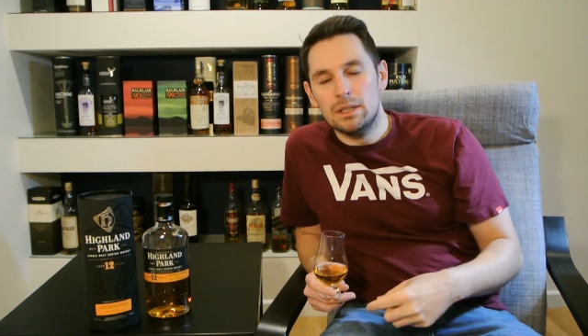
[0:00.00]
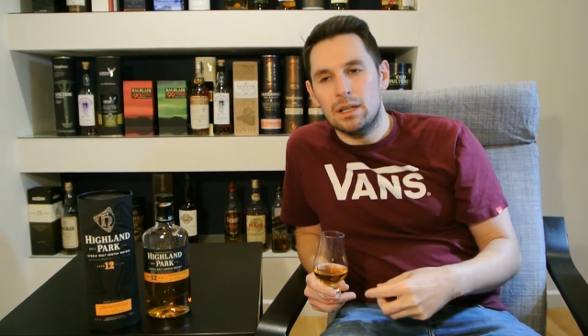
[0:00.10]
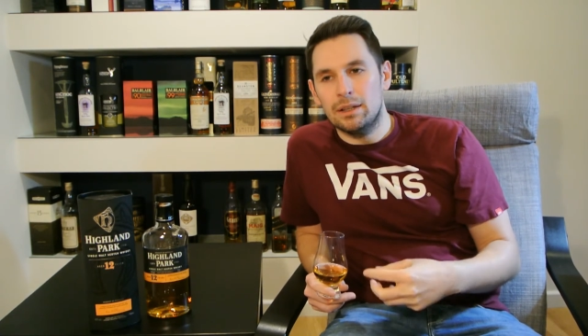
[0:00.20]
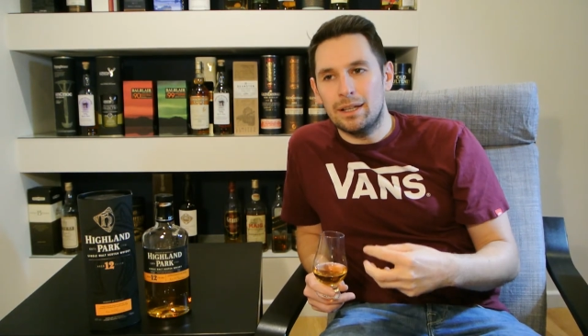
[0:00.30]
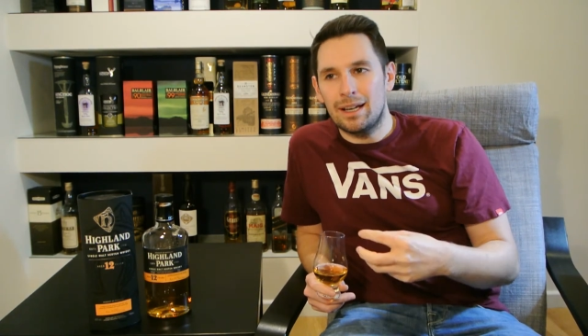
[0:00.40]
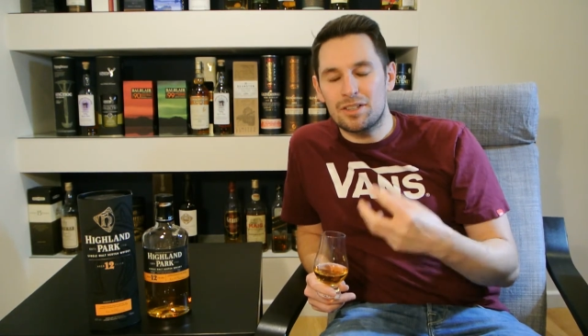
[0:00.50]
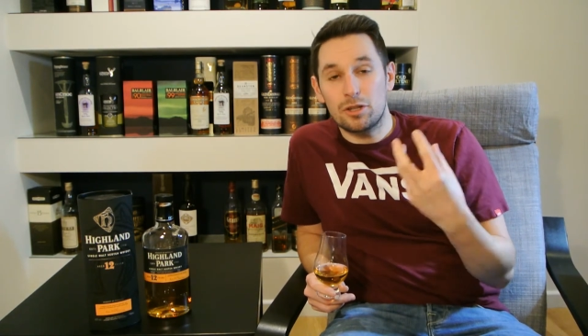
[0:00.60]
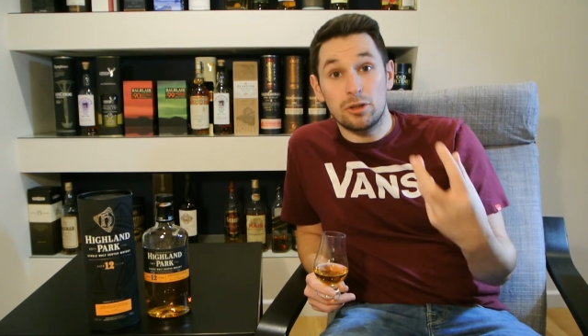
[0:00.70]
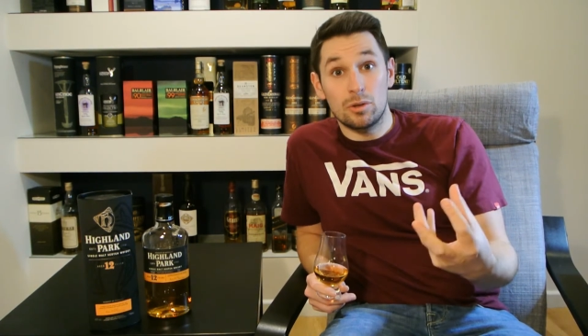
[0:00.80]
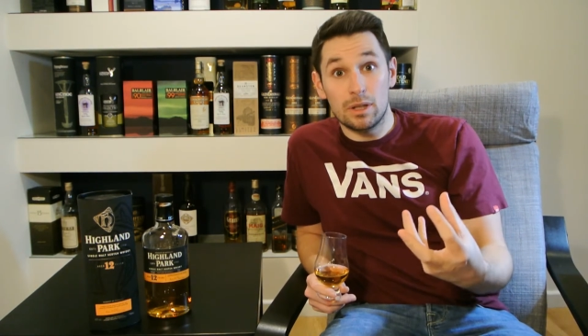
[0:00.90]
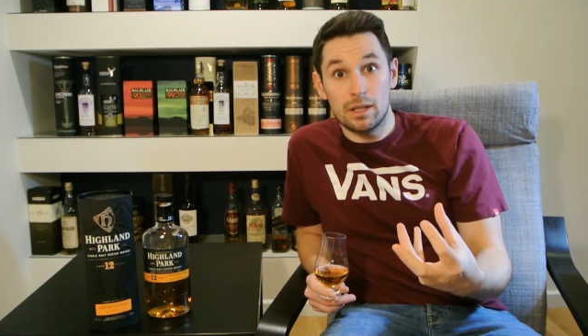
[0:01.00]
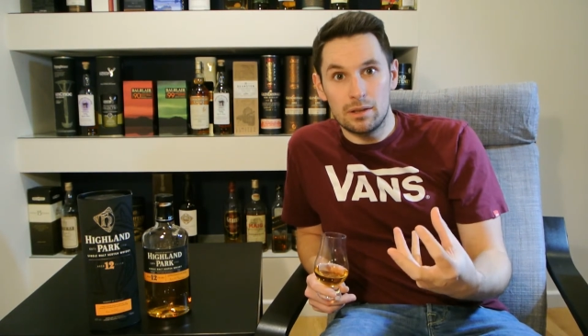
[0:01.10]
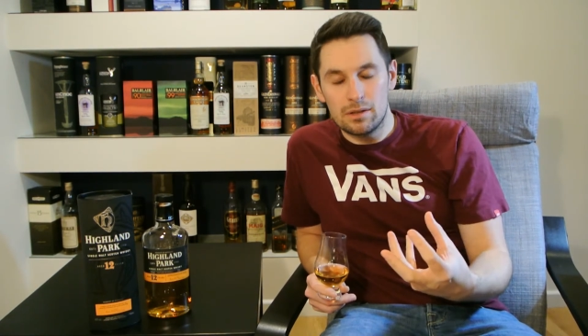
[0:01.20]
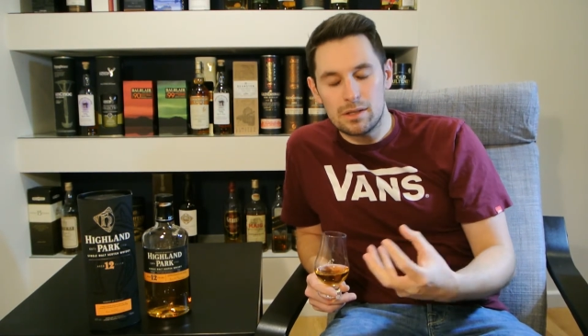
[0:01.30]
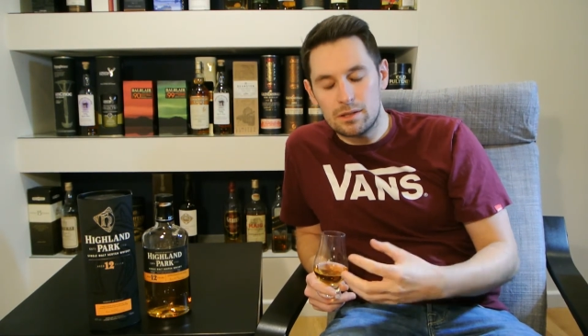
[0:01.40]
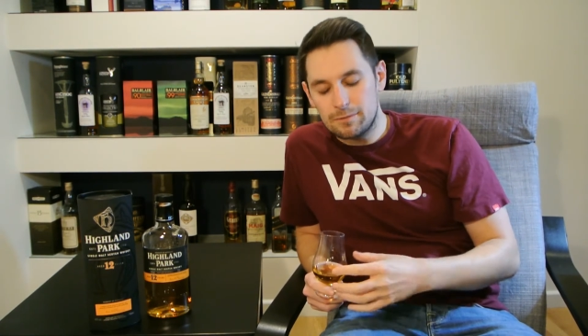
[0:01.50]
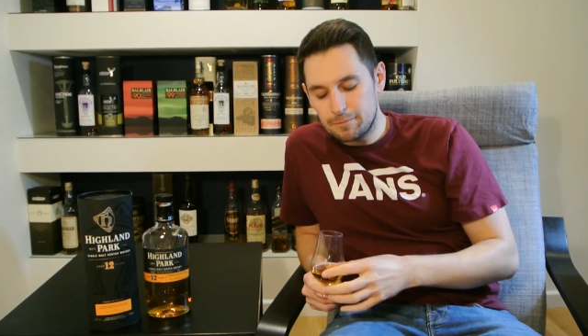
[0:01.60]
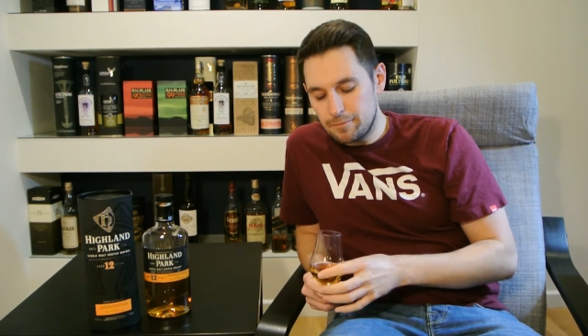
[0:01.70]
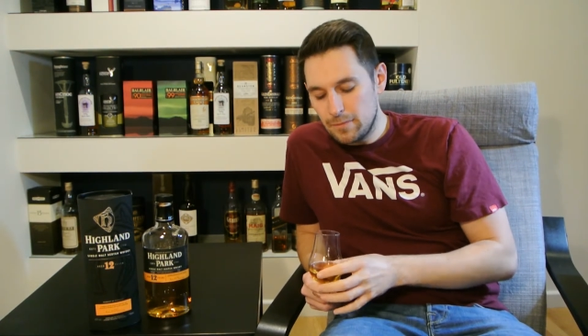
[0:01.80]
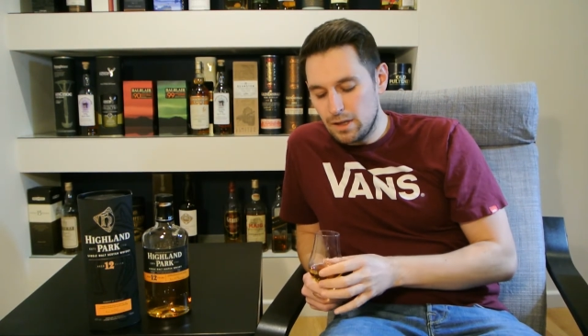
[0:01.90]
and that nice clunkiness.
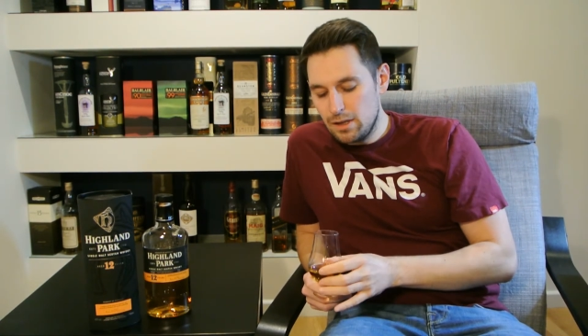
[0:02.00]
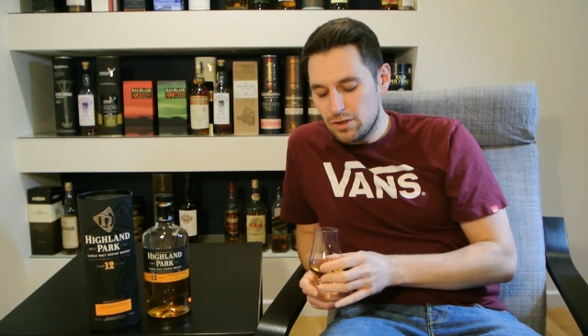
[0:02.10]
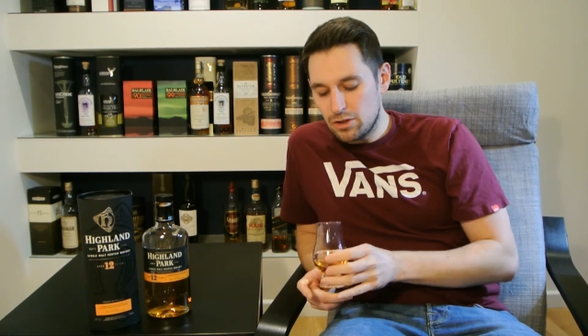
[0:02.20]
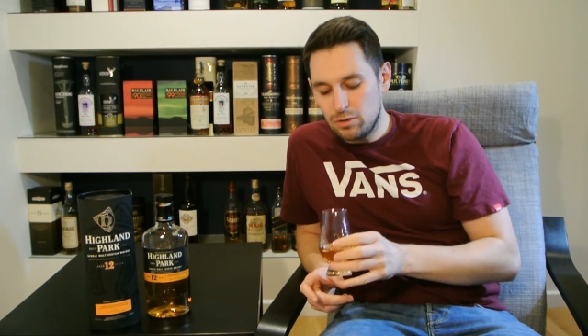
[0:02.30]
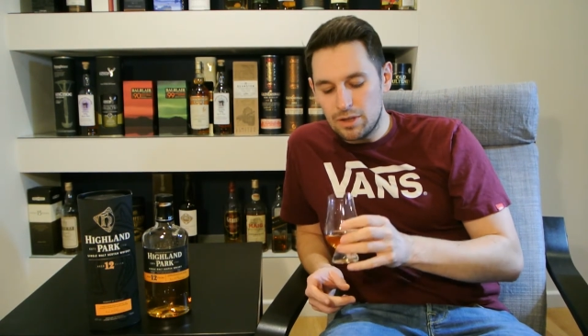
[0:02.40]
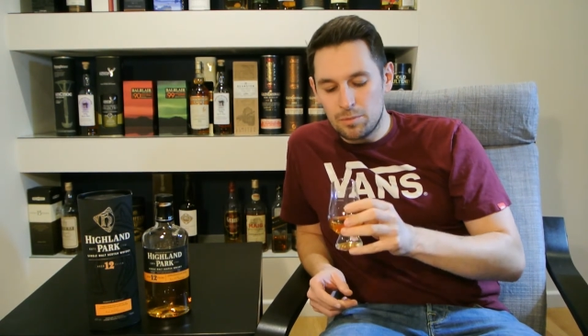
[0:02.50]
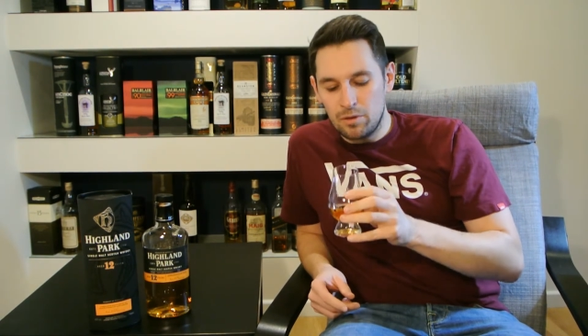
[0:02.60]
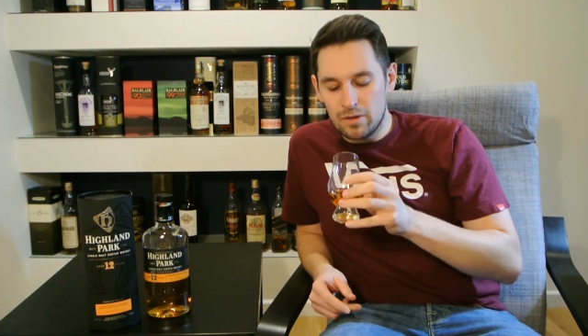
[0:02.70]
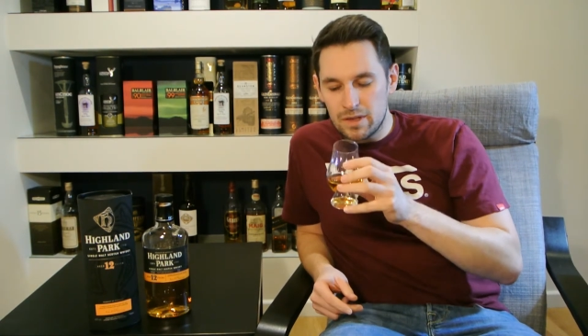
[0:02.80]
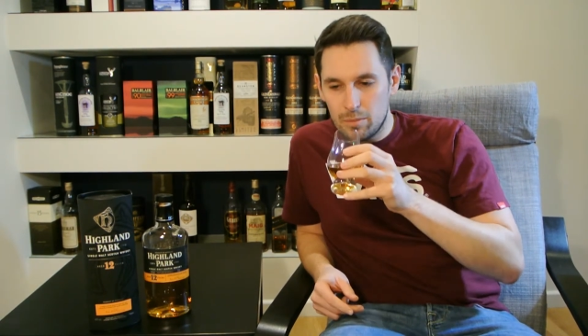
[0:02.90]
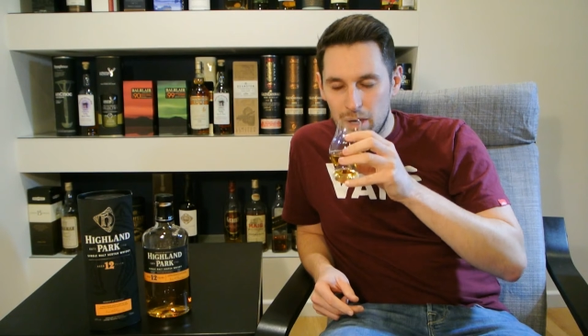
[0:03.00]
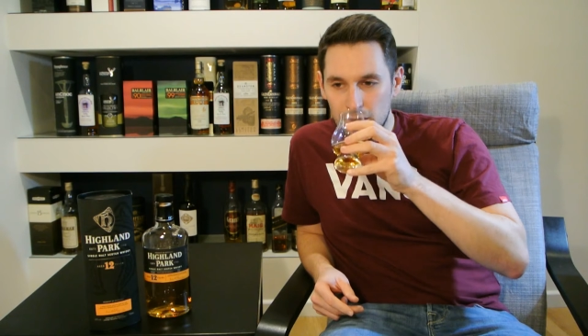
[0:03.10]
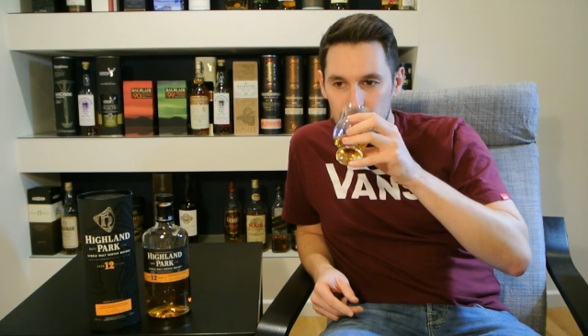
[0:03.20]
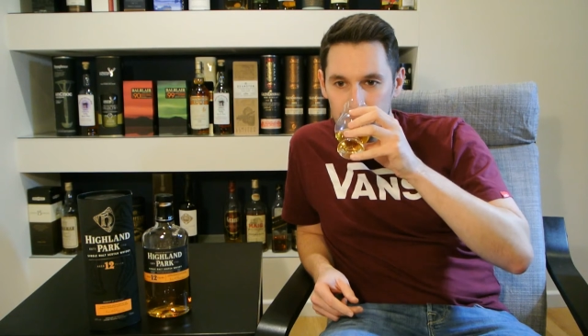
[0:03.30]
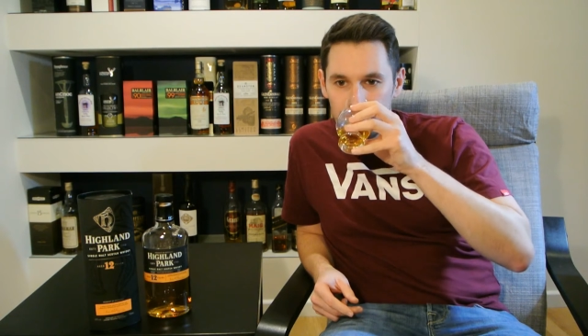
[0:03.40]
So let's move on to the palate.